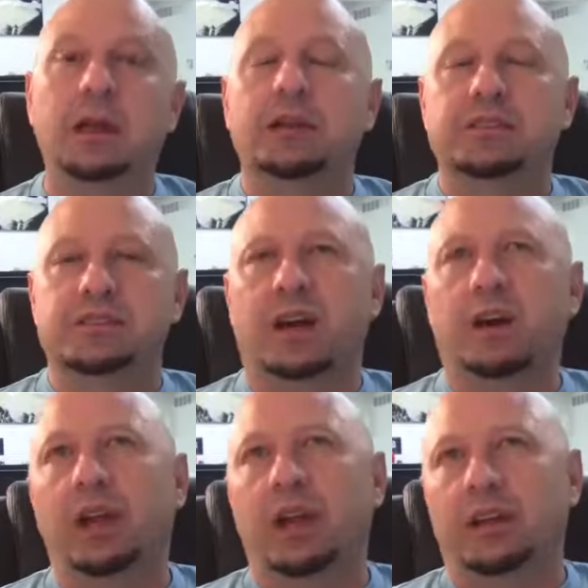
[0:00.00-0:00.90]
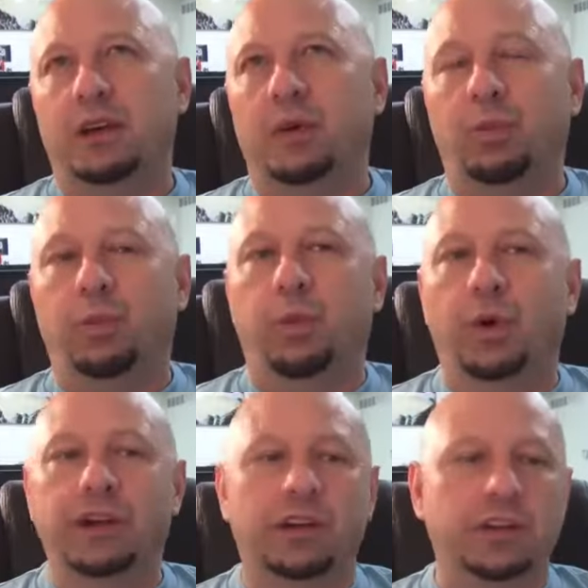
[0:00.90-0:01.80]
So, you know,
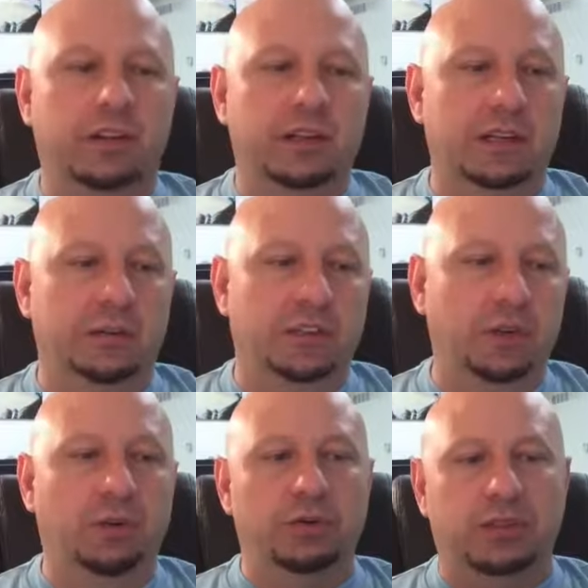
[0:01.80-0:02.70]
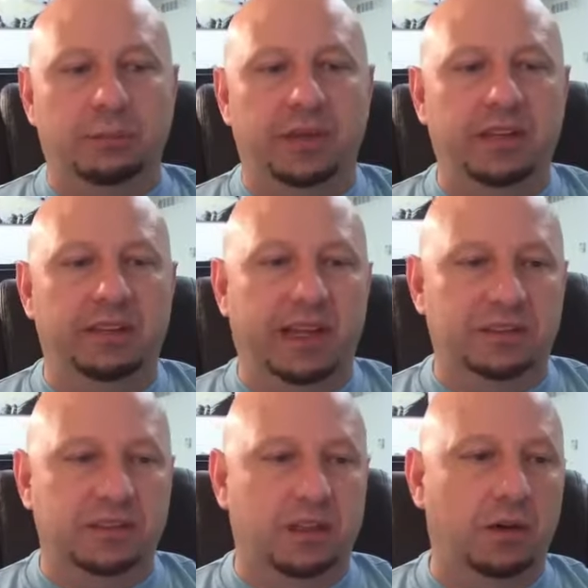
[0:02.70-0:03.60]
what are you going to do to be that?
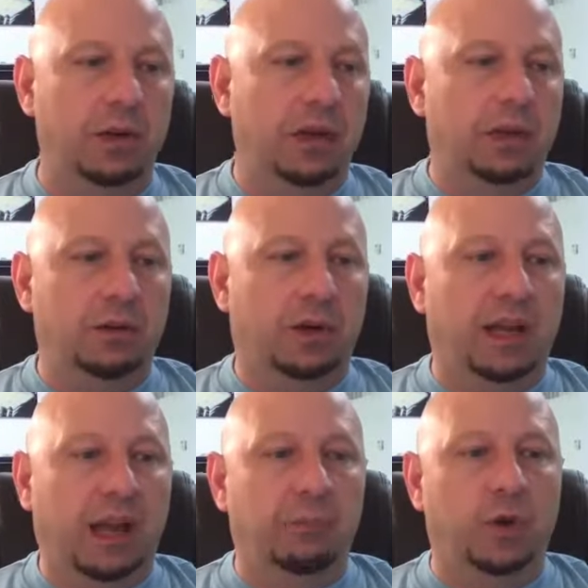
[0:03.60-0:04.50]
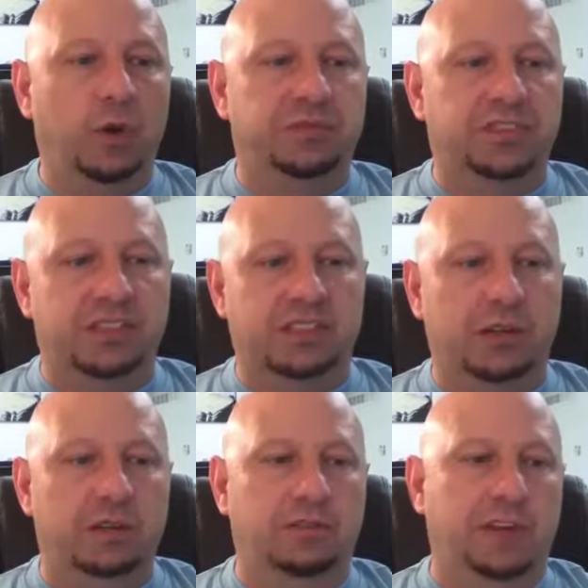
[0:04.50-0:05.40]
So, you know, I moved
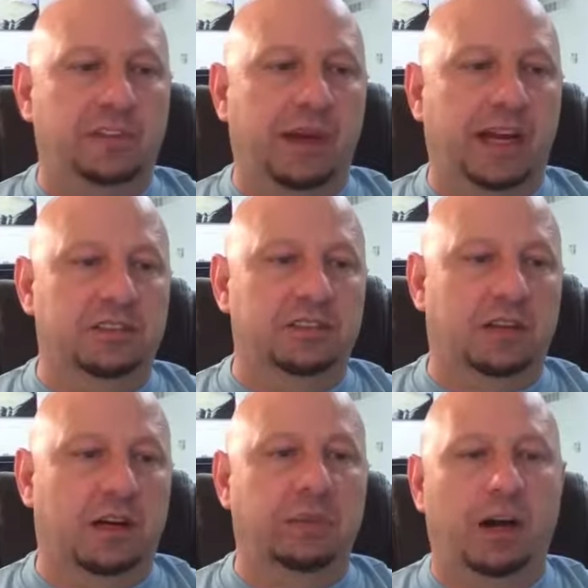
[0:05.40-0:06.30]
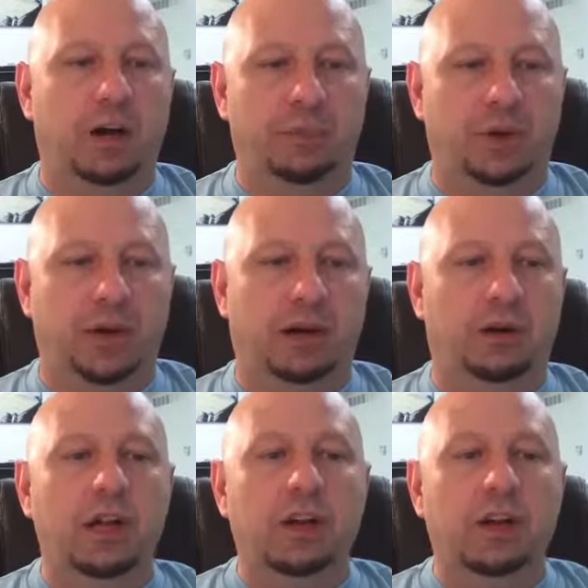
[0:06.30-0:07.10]
650 miles to come help her out.